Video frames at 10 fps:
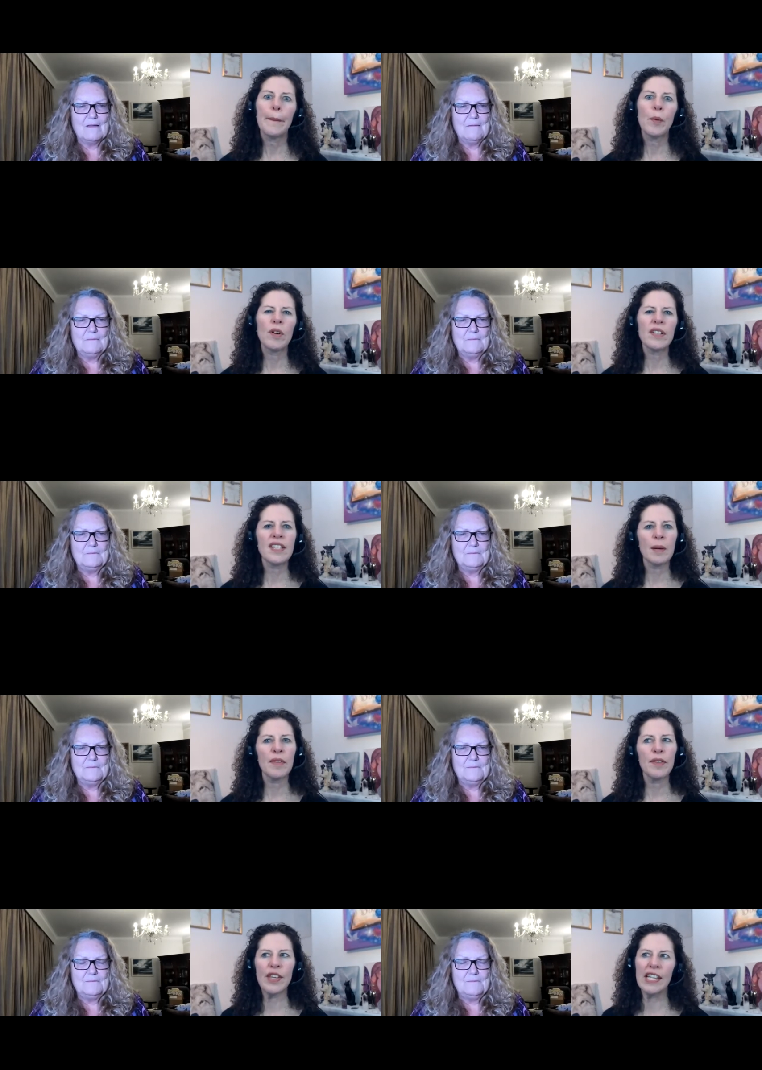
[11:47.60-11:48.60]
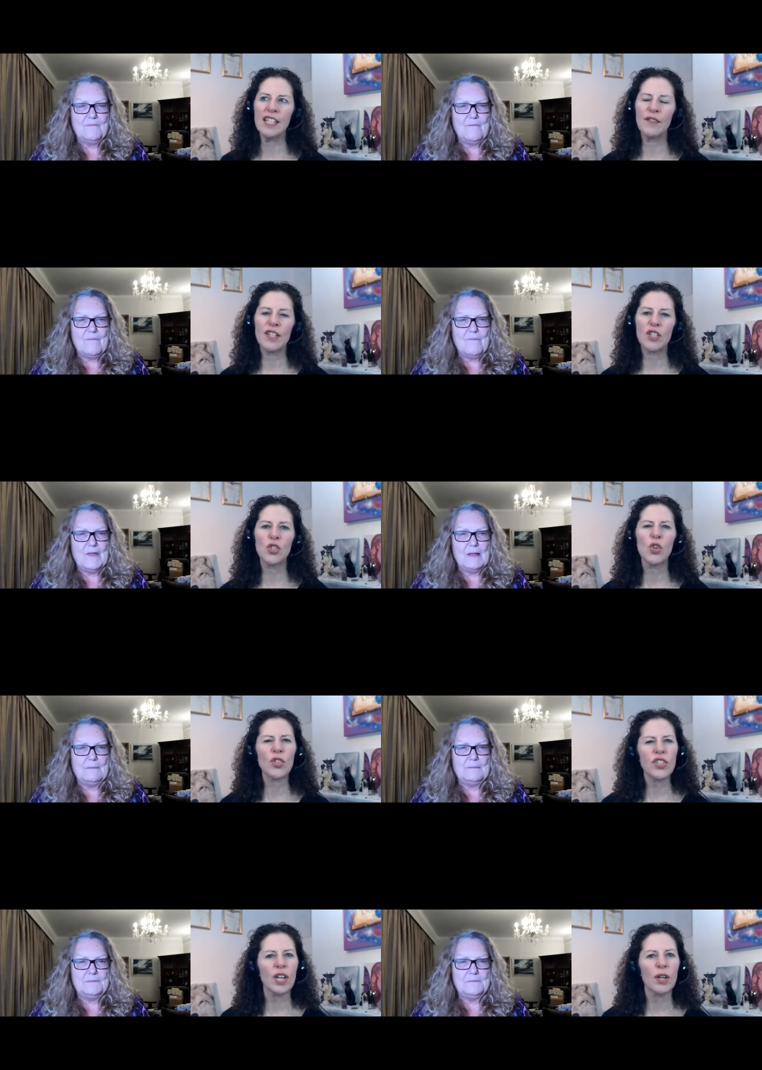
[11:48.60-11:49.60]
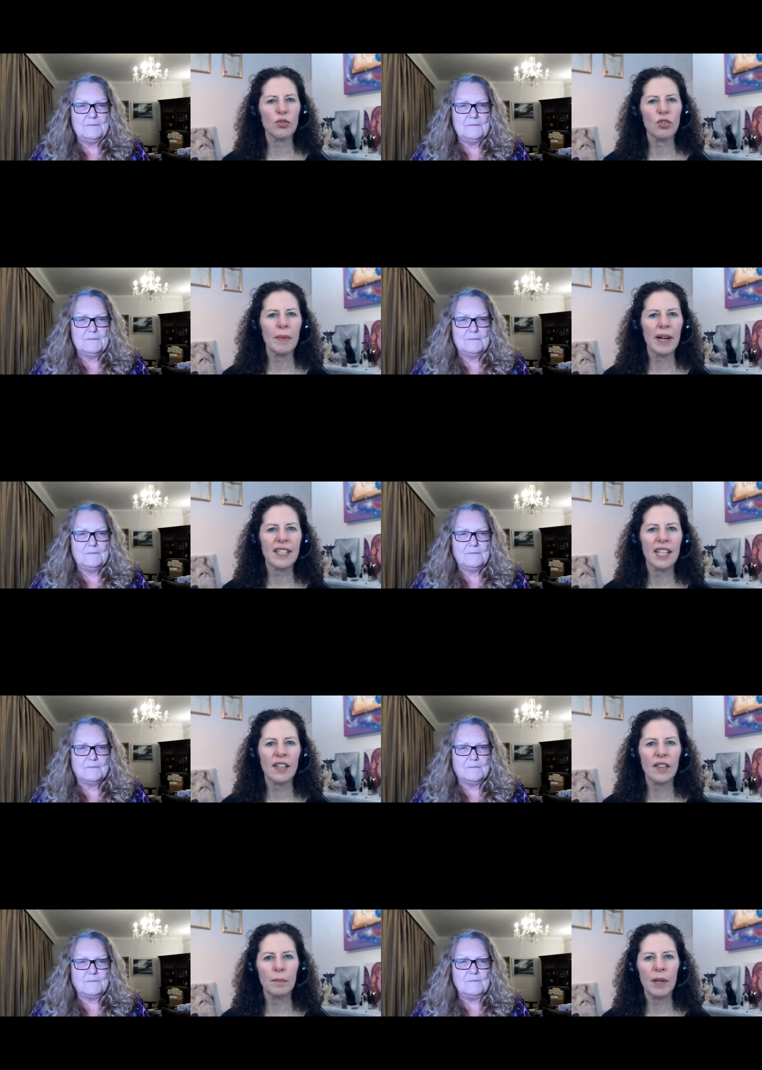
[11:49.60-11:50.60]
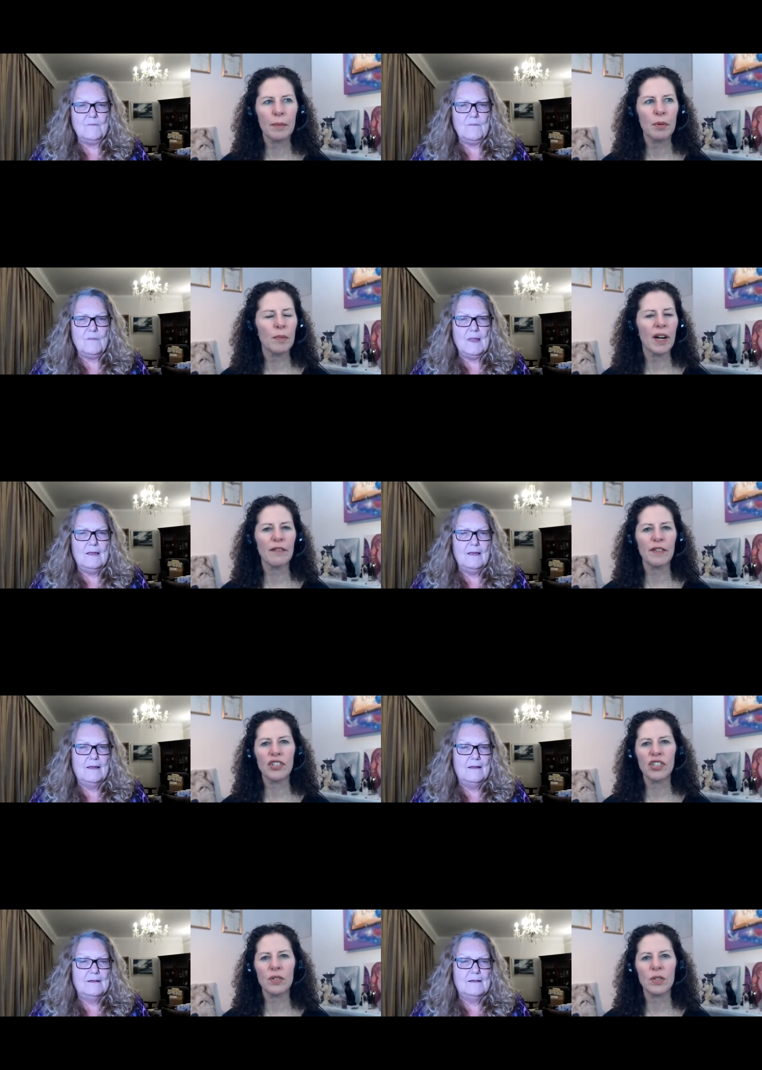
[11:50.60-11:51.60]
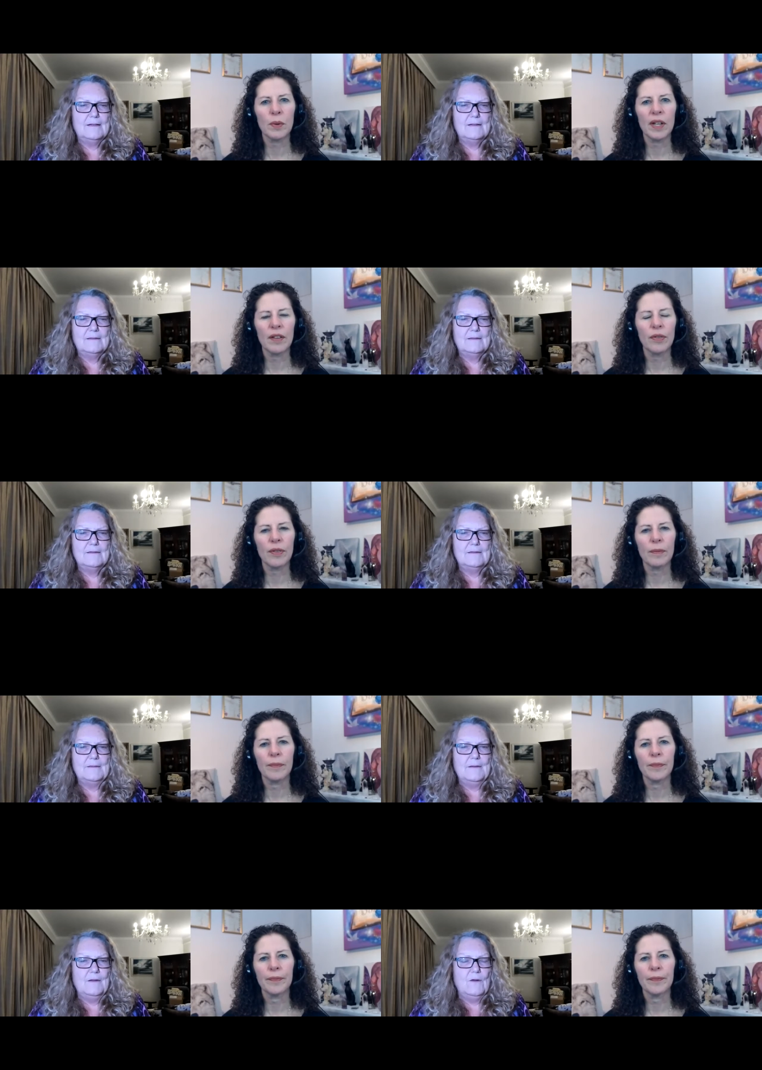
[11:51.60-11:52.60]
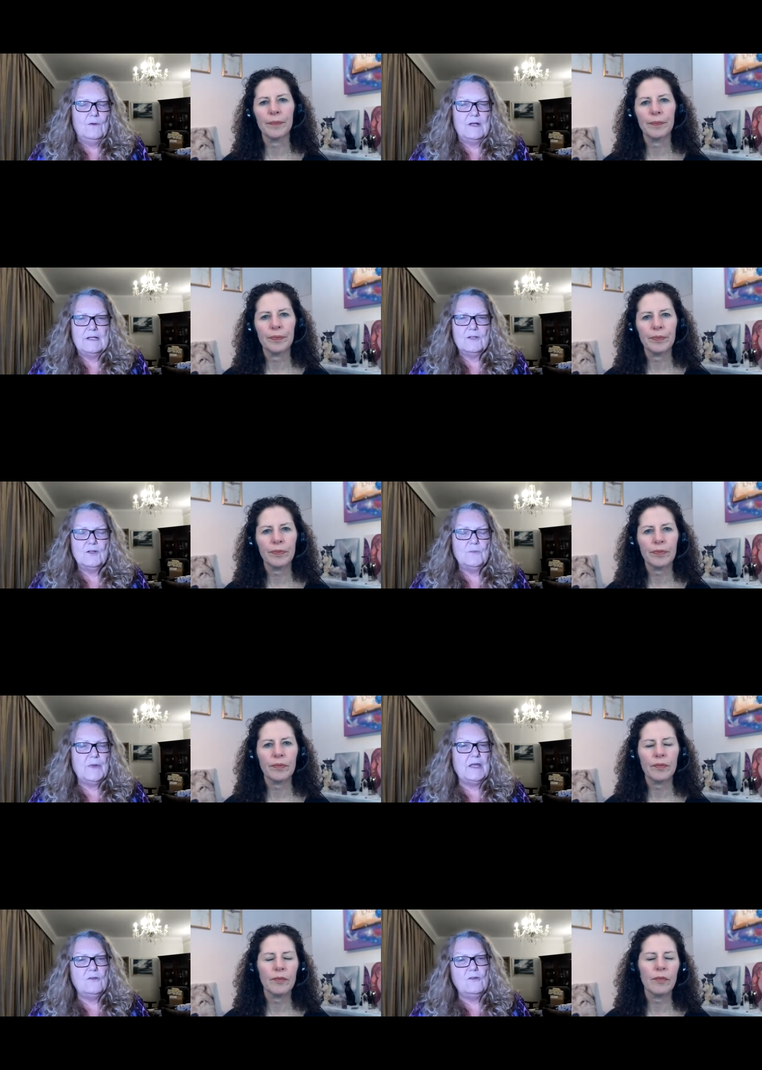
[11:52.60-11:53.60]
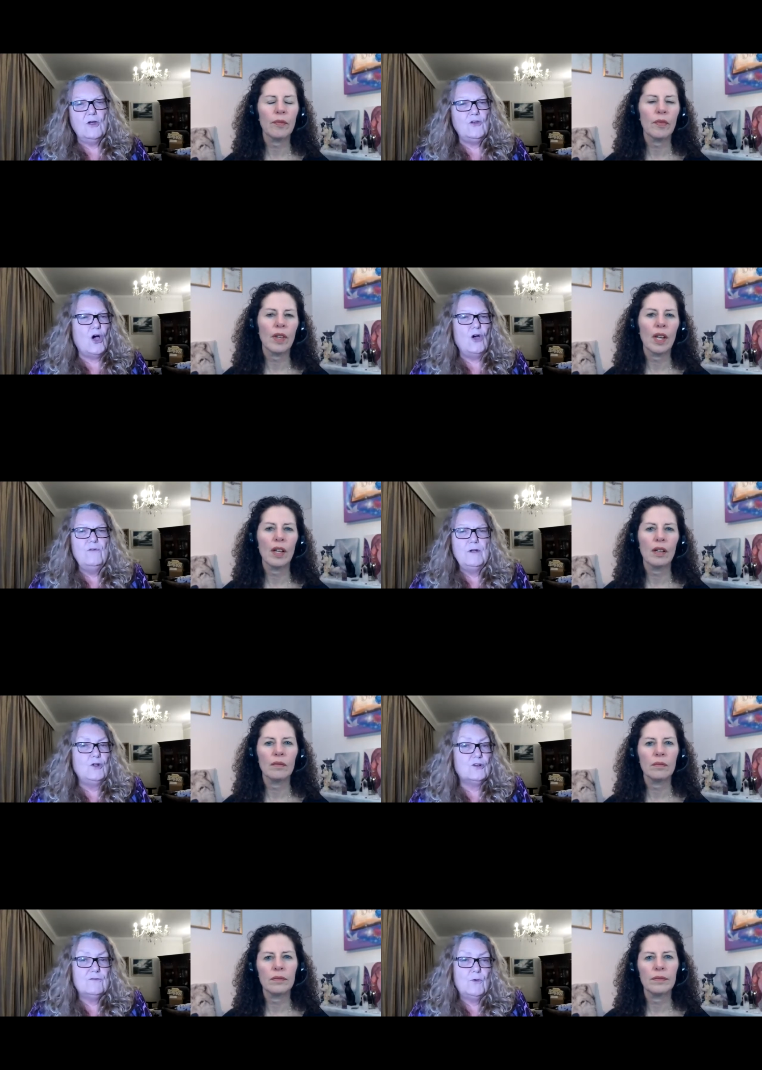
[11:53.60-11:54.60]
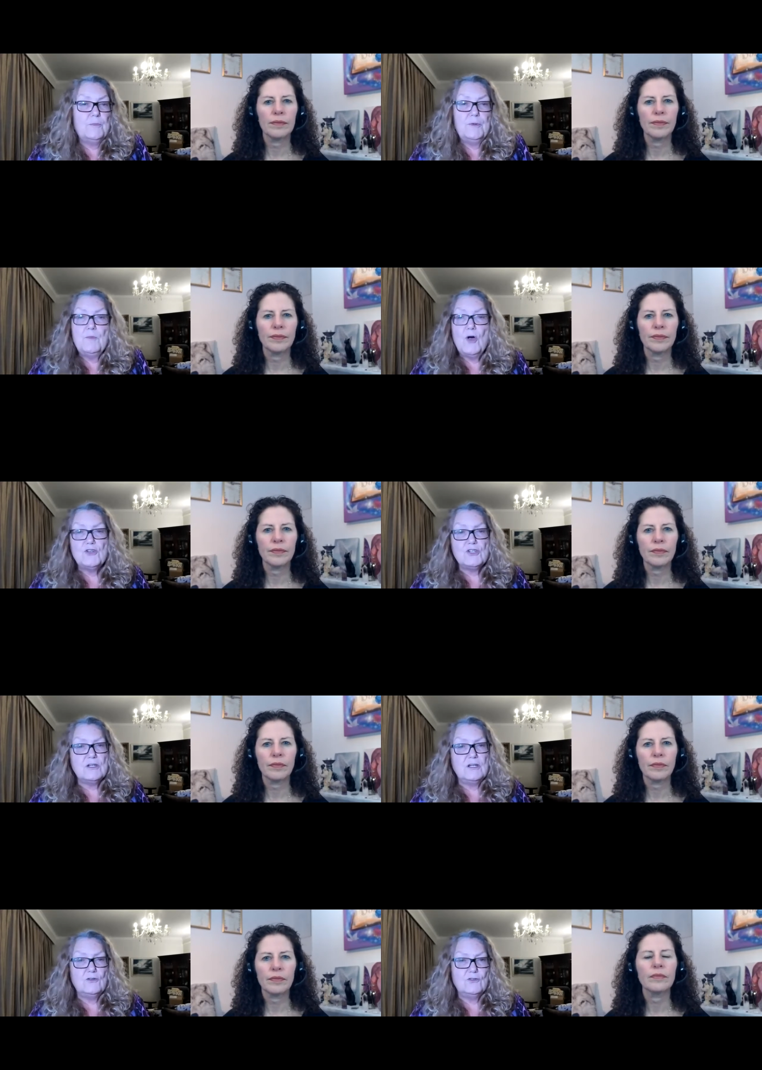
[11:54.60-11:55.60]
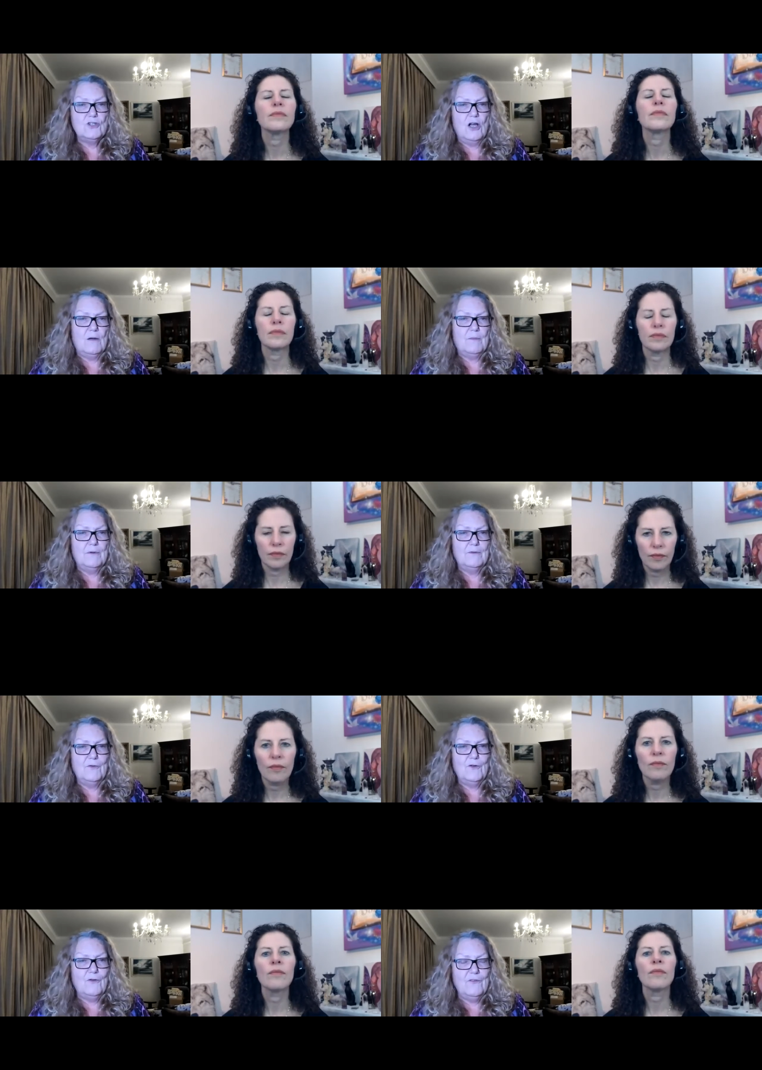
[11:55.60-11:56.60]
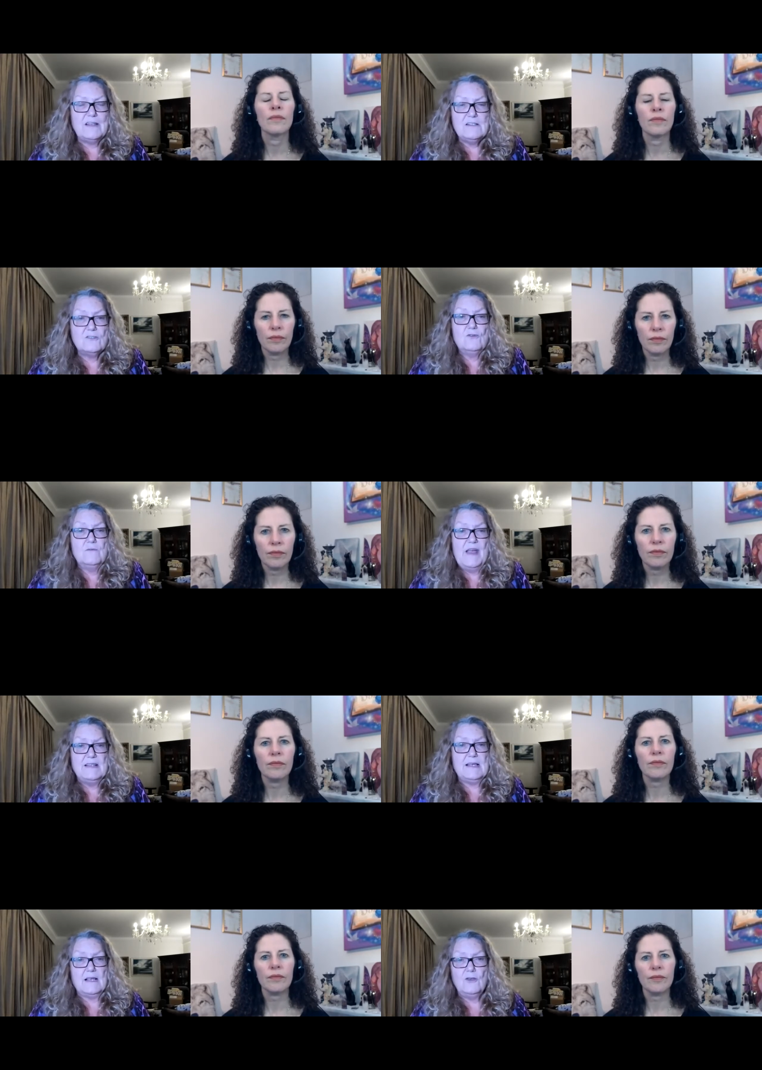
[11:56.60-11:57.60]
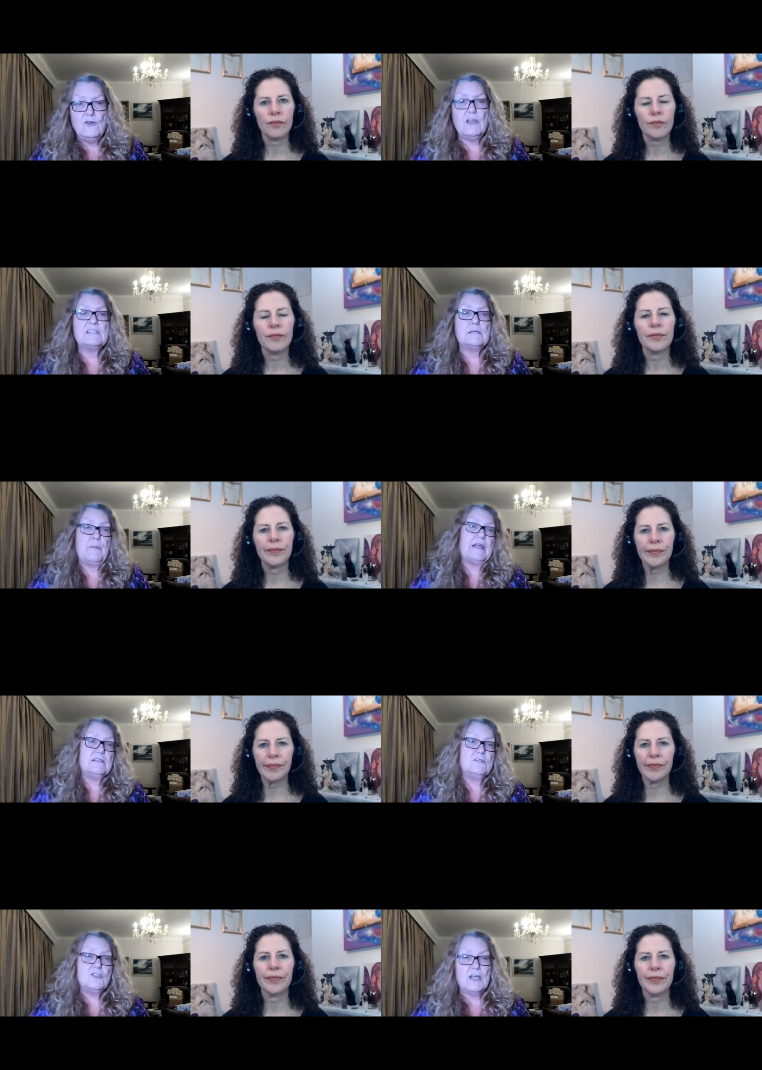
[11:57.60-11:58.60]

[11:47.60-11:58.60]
Speaker 1: But what are some of the things if it's not so traumatic that people might have issues with?
Speaker 2: Well, it could be you know you overlooked for a promotion in your job. You know that's traumatic. You expecting to